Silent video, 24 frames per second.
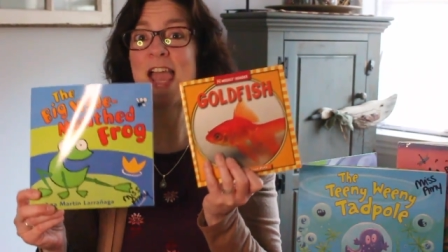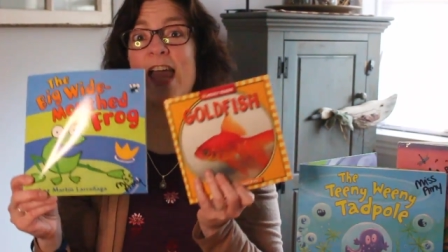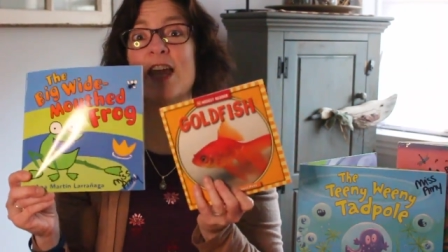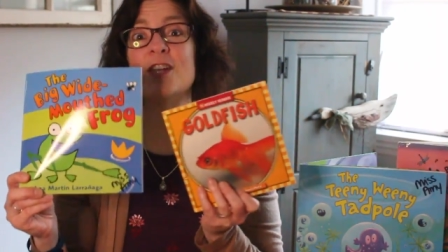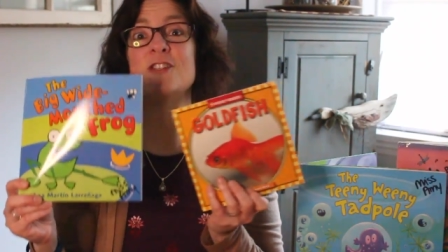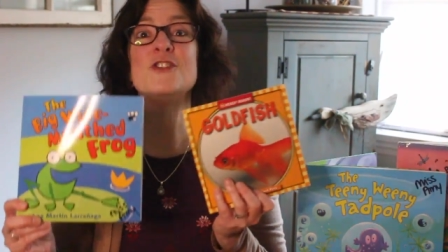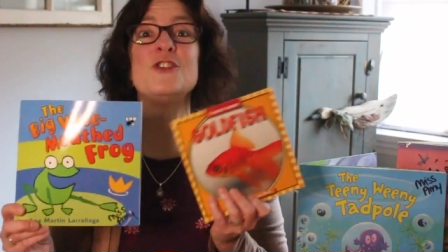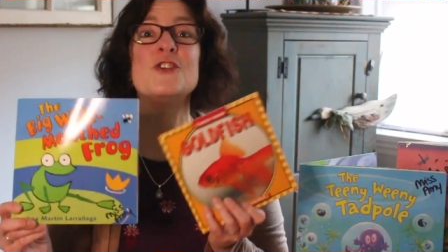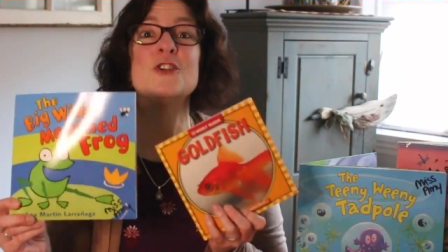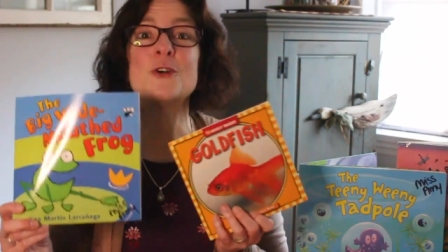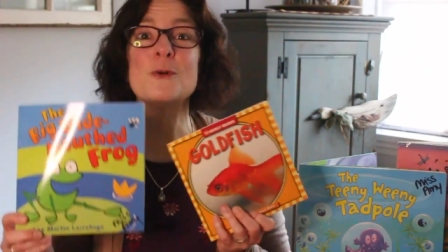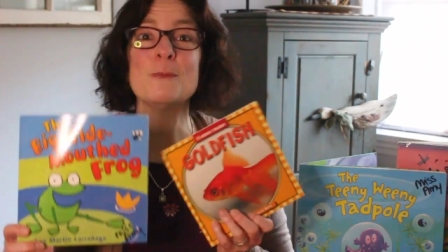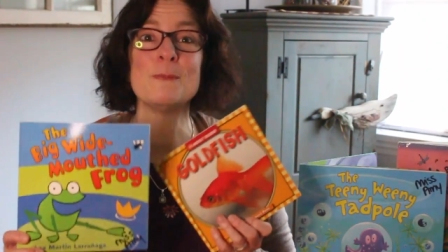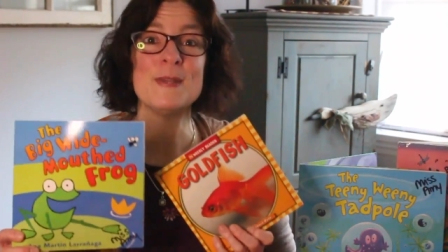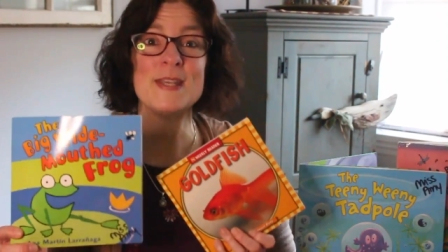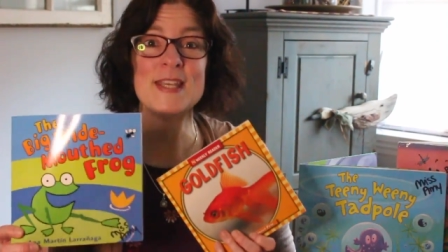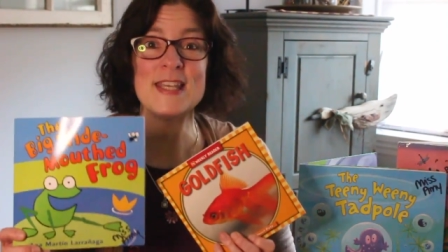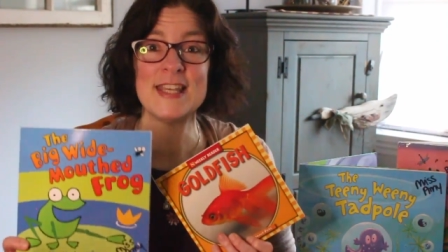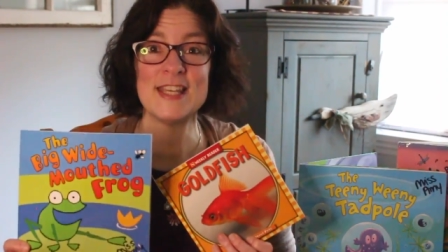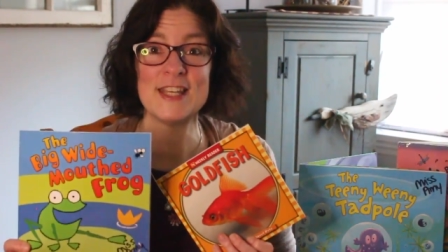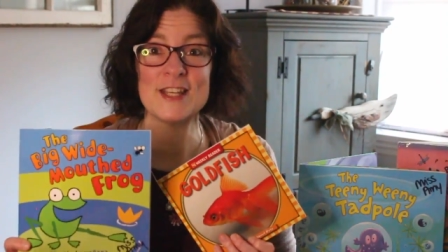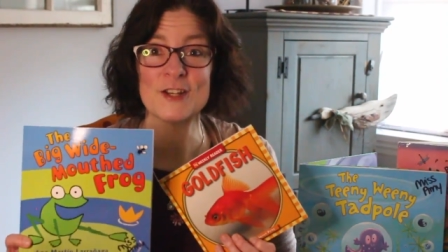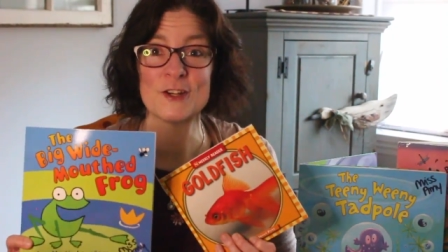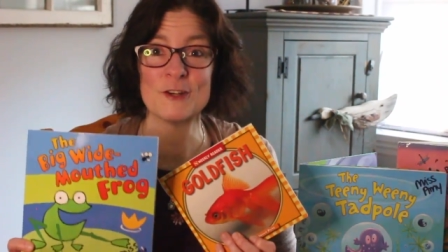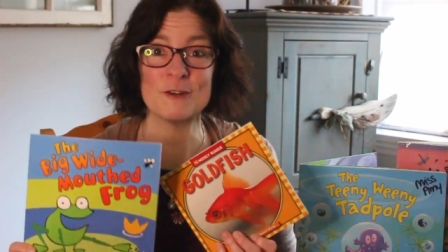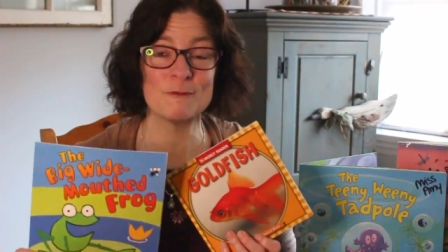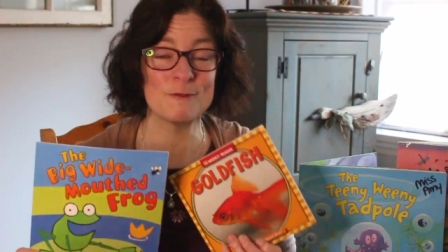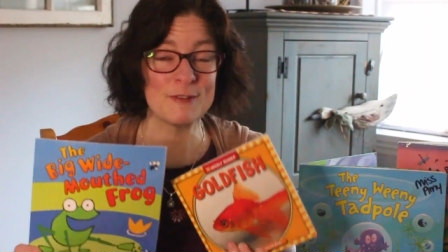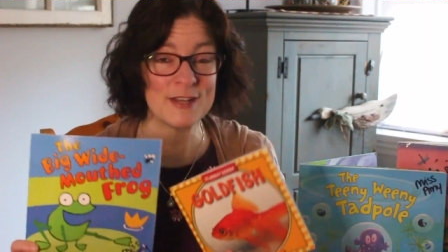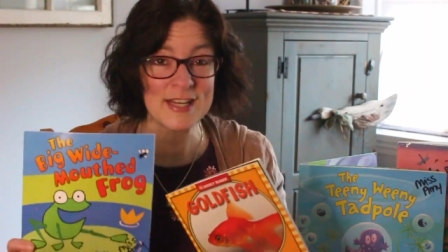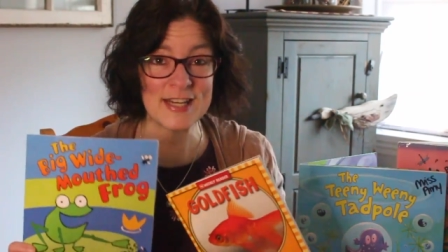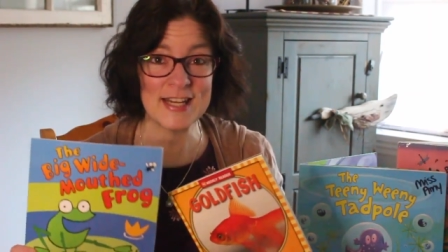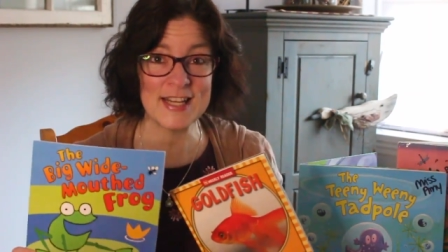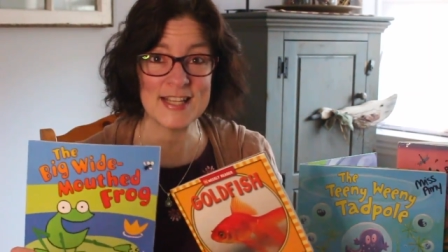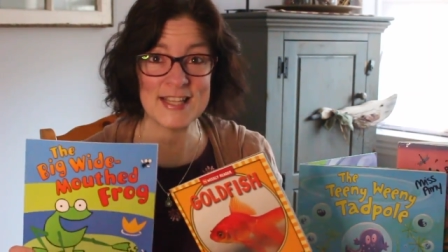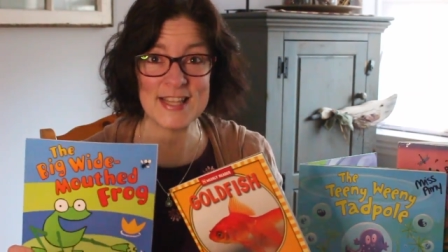and you'll be here
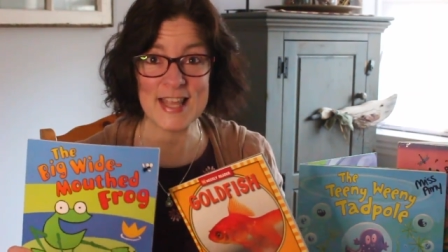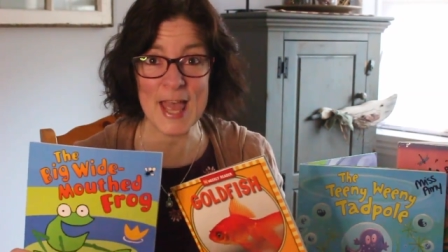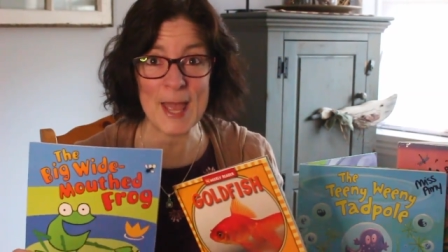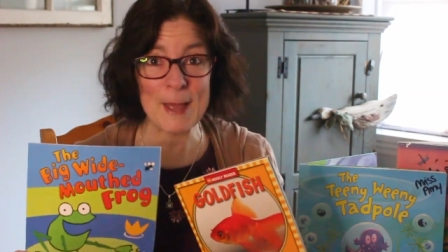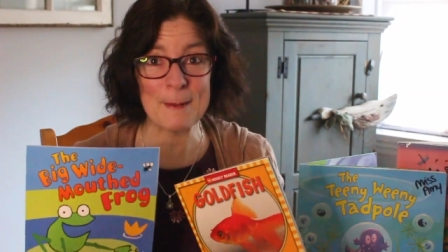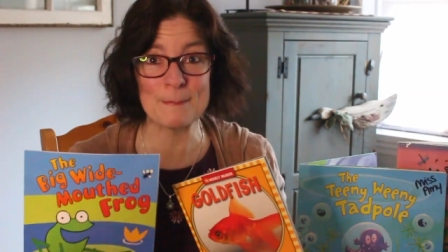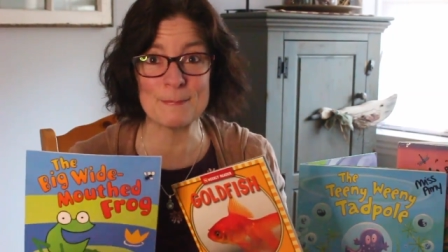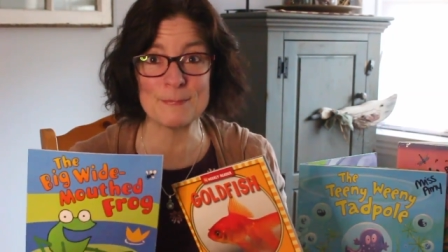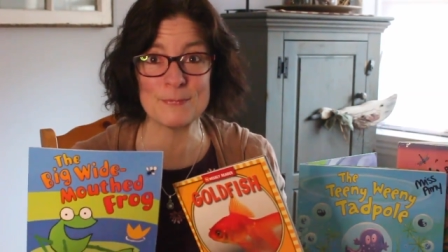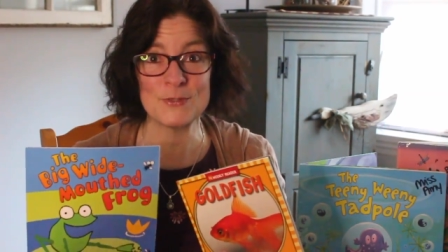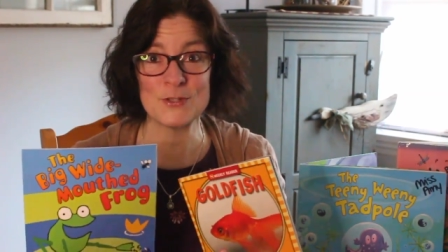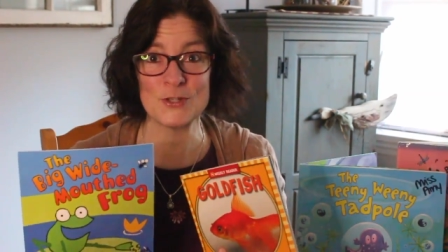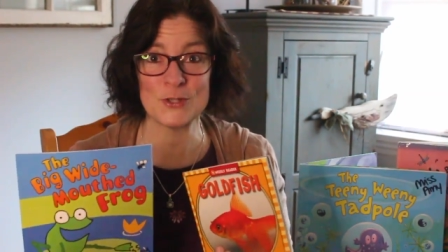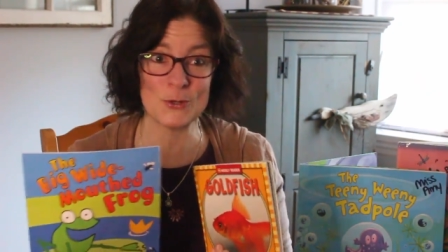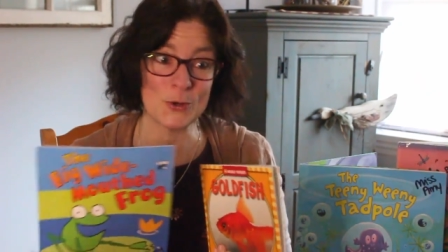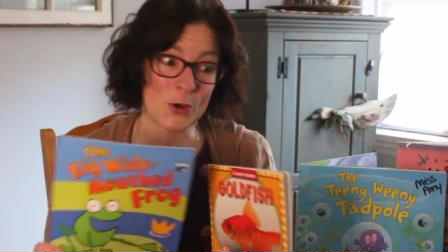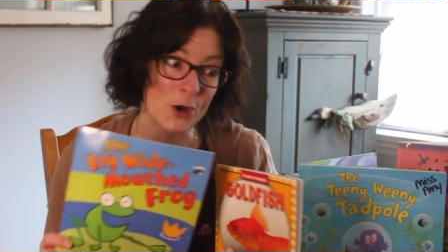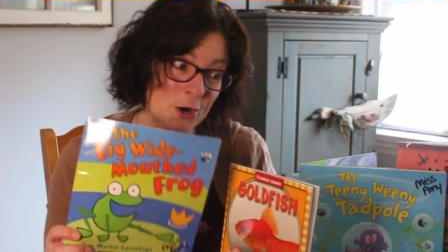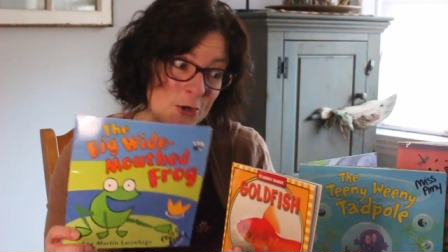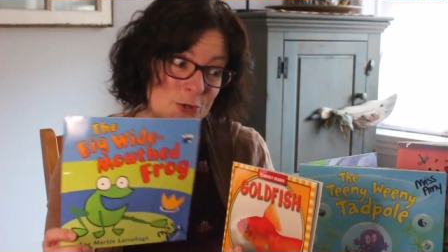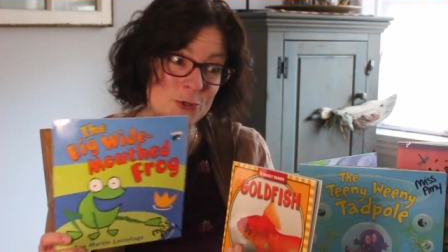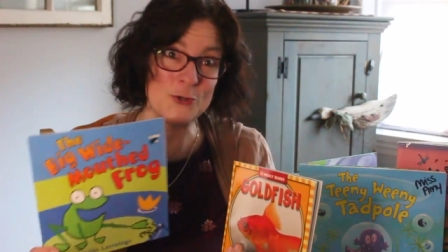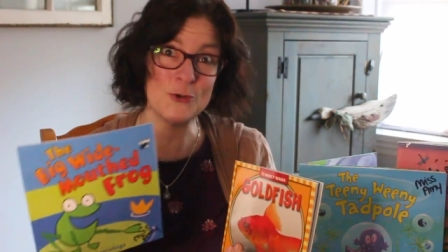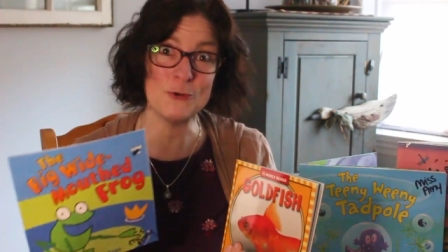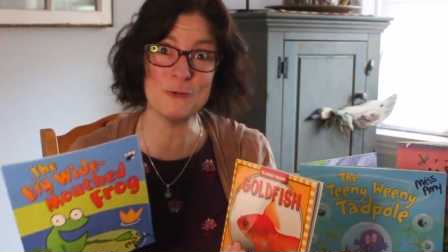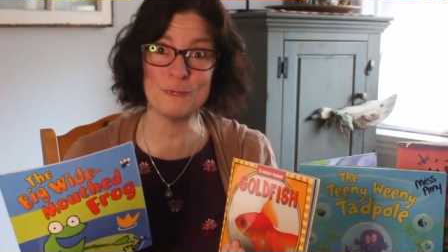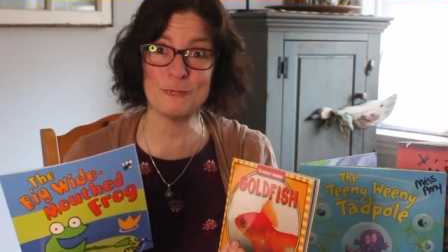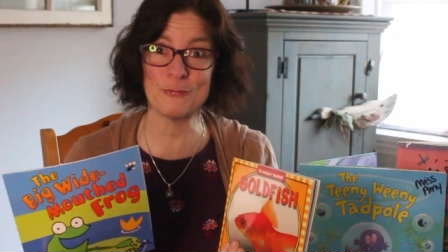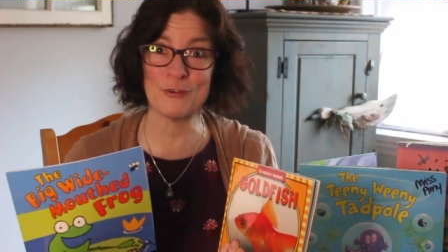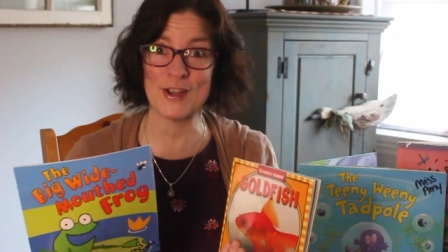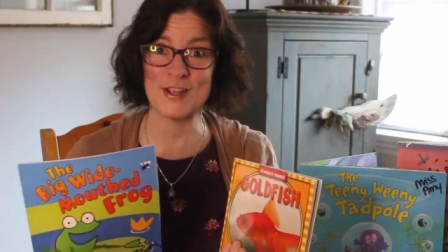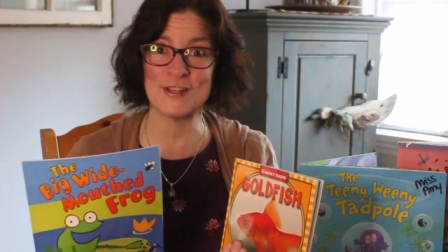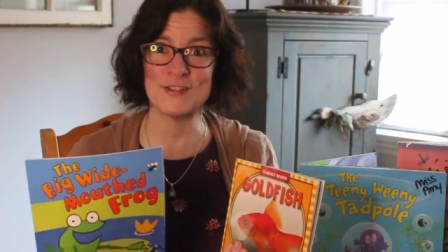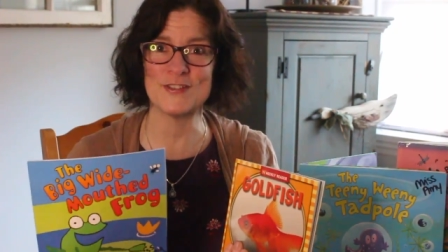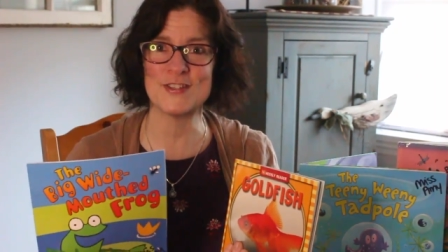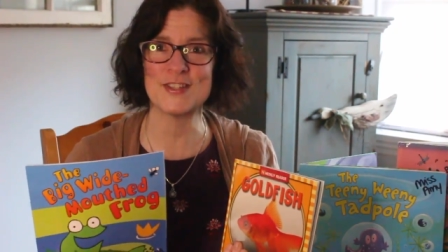reading them to new
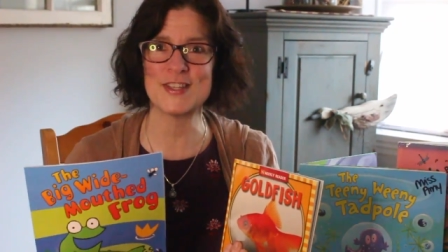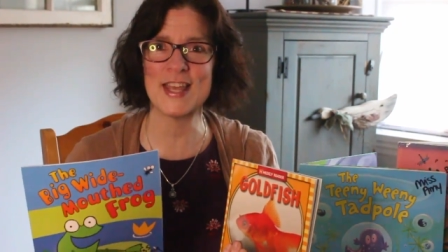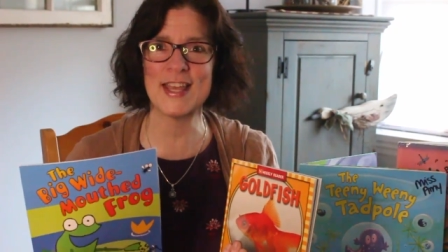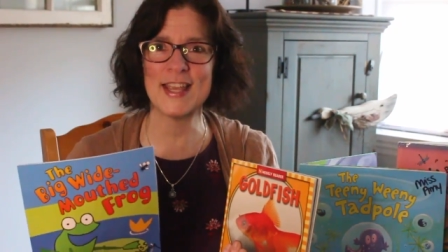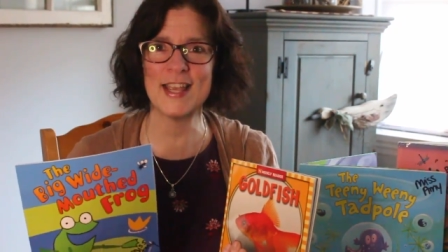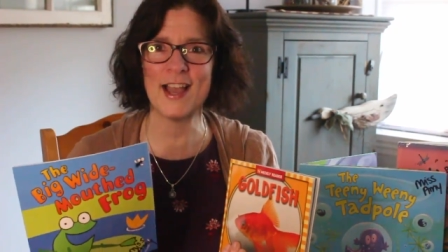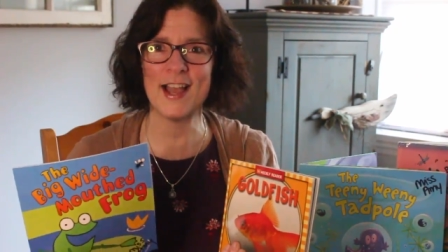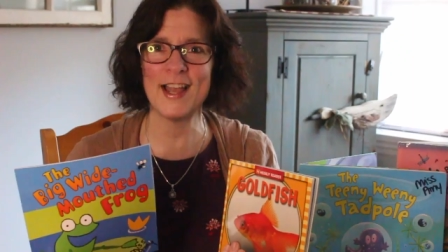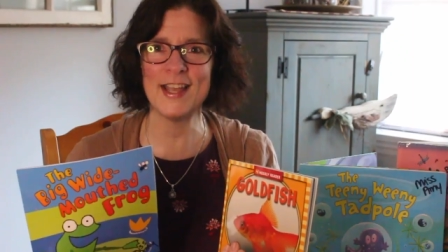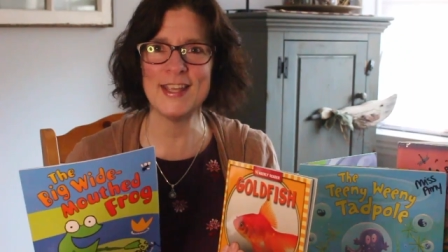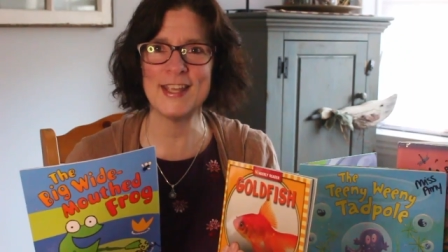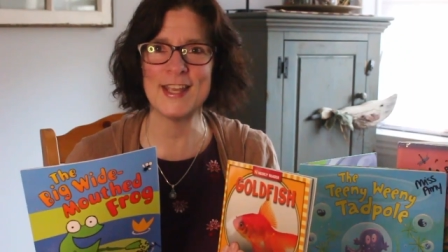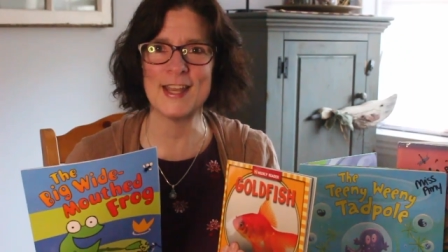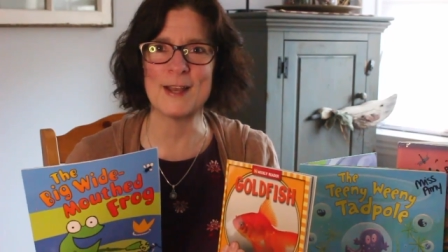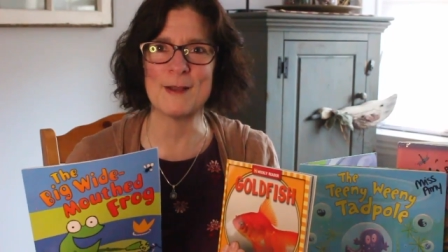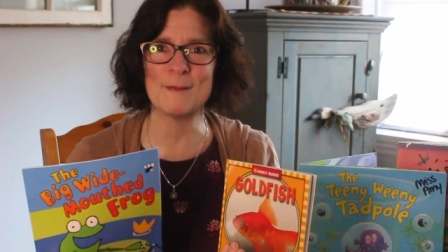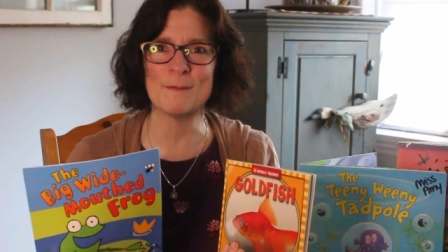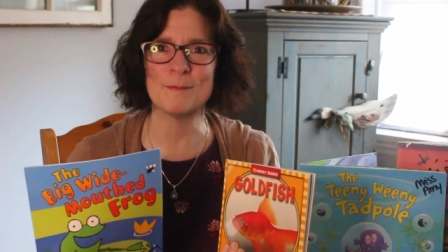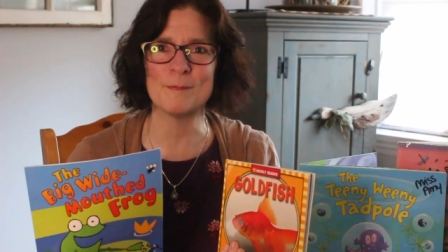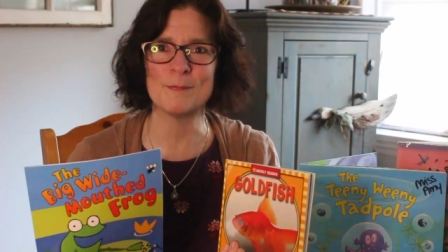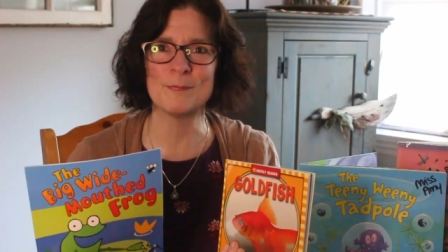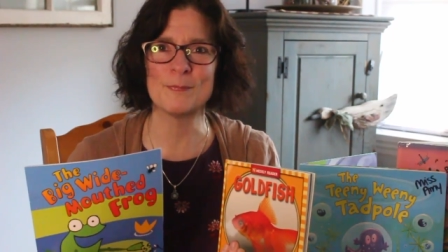friends like I am.